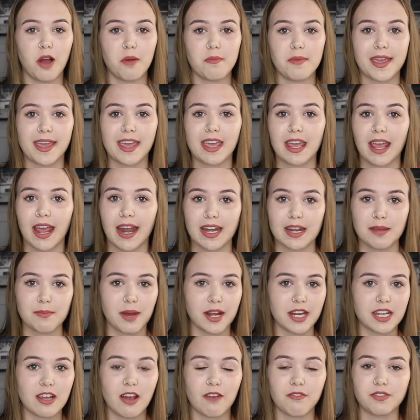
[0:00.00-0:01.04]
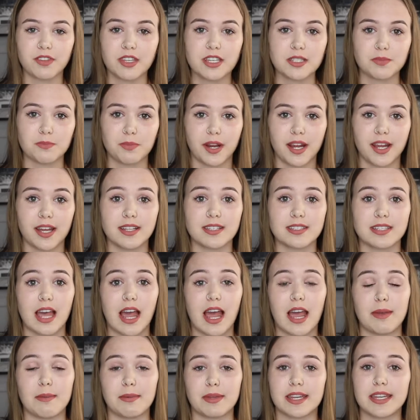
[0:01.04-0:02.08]
not making any money off of these brands.
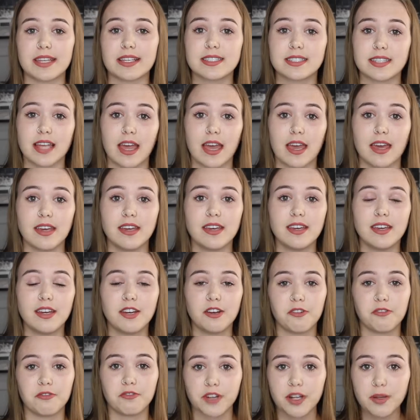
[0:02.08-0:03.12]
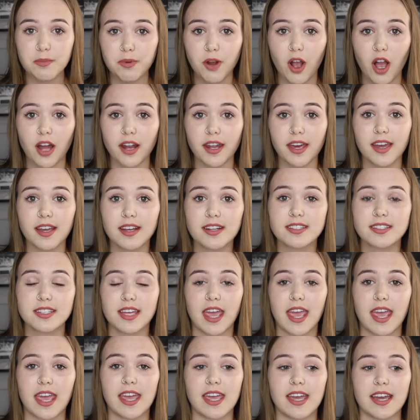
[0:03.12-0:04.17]
I'm getting sent free product,
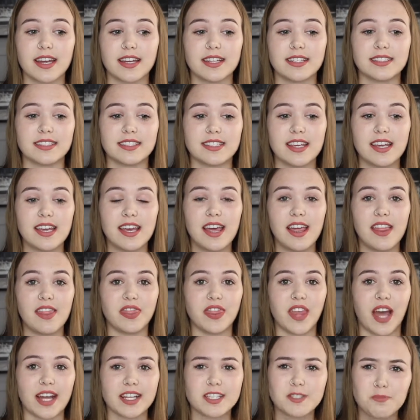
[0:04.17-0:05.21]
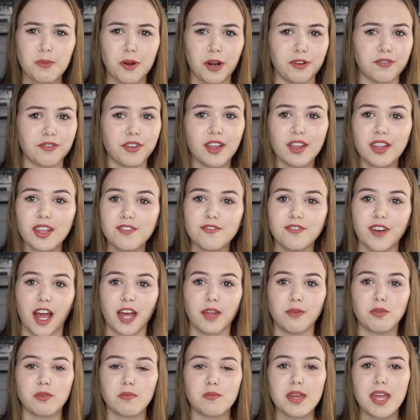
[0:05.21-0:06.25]
and that's perfectly
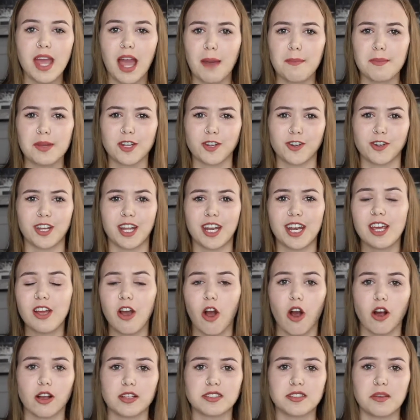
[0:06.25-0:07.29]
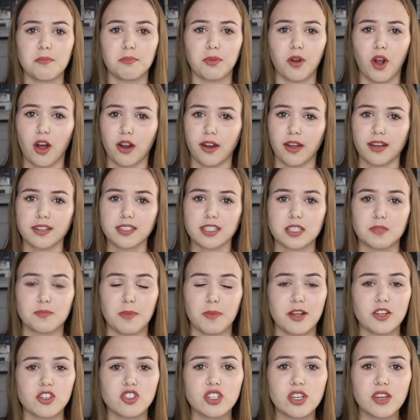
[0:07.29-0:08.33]
fine with me. I mean, you're getting awesome products,
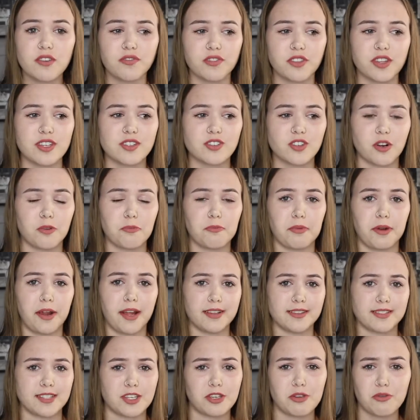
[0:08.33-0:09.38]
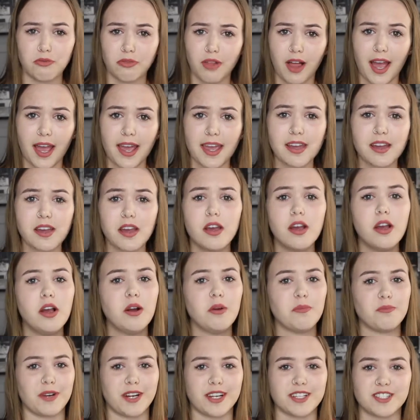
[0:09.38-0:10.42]
especially if these are brands that you like,
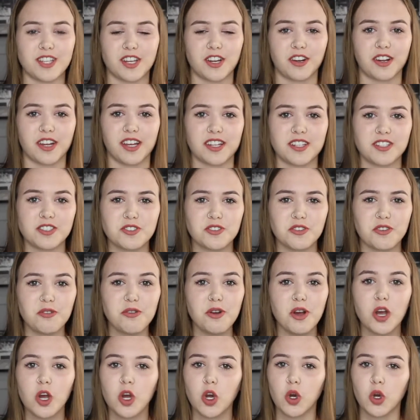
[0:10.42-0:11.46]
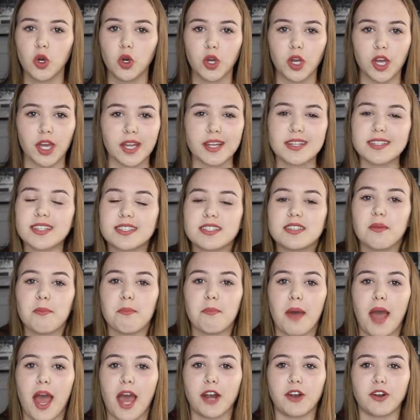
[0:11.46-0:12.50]
brands that you're into. It doesn't
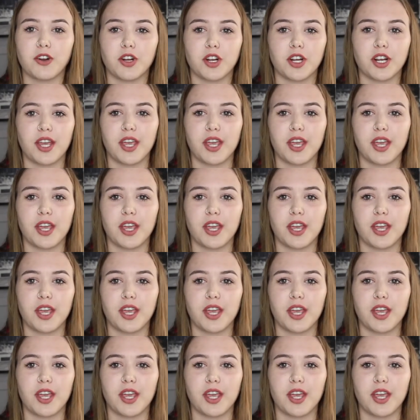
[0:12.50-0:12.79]
matter